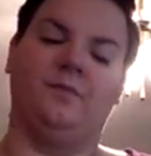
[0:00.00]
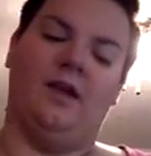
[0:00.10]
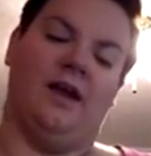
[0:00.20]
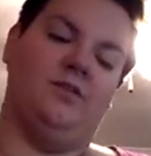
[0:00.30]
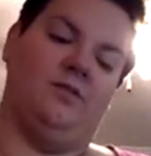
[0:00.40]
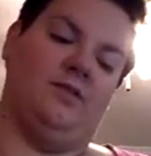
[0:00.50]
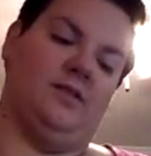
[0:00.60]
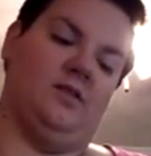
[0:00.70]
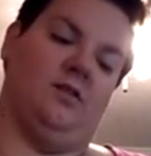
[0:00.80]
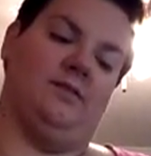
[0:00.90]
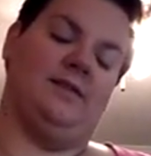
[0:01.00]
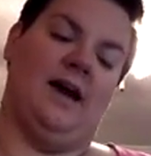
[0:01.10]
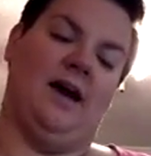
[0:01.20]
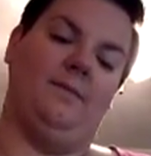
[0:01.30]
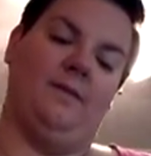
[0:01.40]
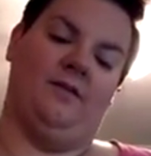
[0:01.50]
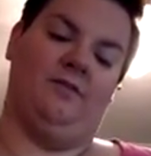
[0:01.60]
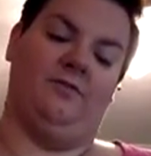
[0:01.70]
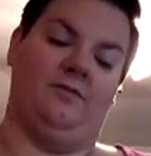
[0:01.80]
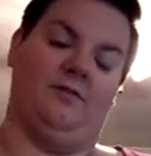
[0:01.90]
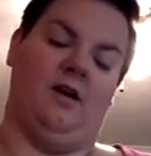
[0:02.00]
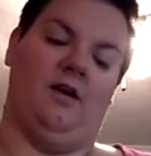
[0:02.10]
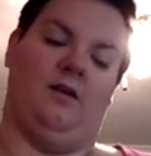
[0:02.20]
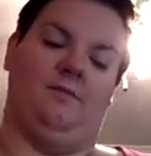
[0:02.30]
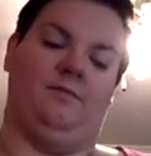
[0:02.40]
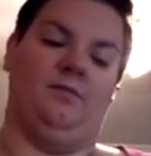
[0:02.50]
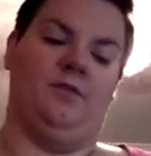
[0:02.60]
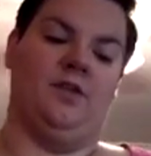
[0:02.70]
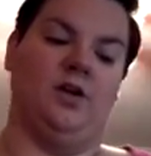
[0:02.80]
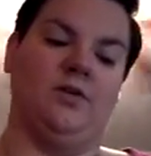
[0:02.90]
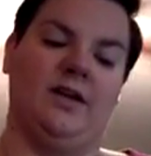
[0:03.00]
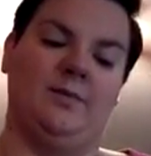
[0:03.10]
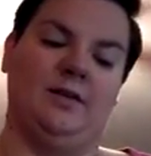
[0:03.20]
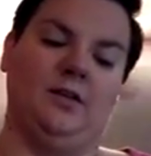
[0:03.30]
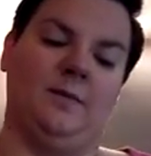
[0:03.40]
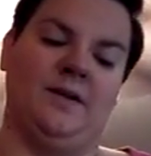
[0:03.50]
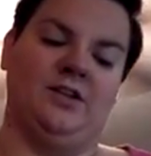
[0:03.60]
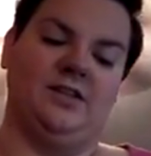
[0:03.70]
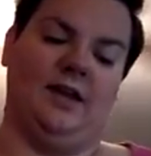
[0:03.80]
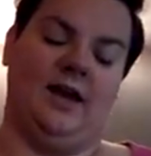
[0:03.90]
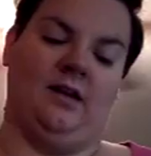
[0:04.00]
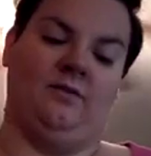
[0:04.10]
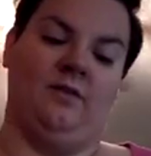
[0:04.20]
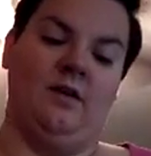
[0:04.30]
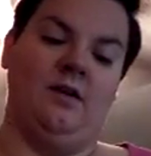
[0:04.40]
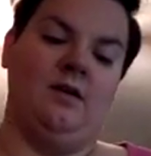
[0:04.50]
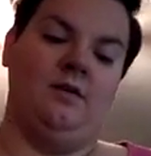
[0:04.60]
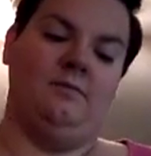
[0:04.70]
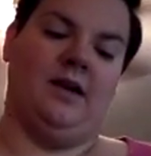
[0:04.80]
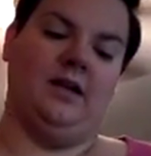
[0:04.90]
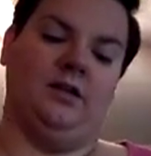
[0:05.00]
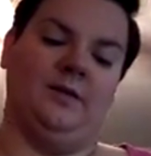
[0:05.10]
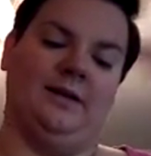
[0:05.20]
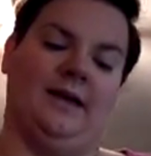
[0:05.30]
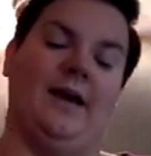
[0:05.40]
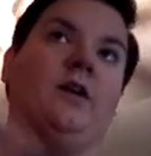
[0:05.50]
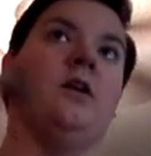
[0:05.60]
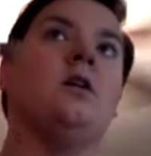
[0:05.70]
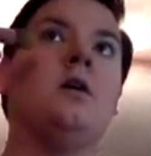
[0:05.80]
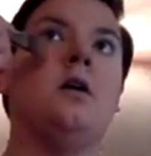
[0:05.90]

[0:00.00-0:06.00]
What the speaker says: I do this on top of the cream a little bit just to kind of make it a little bit lighter.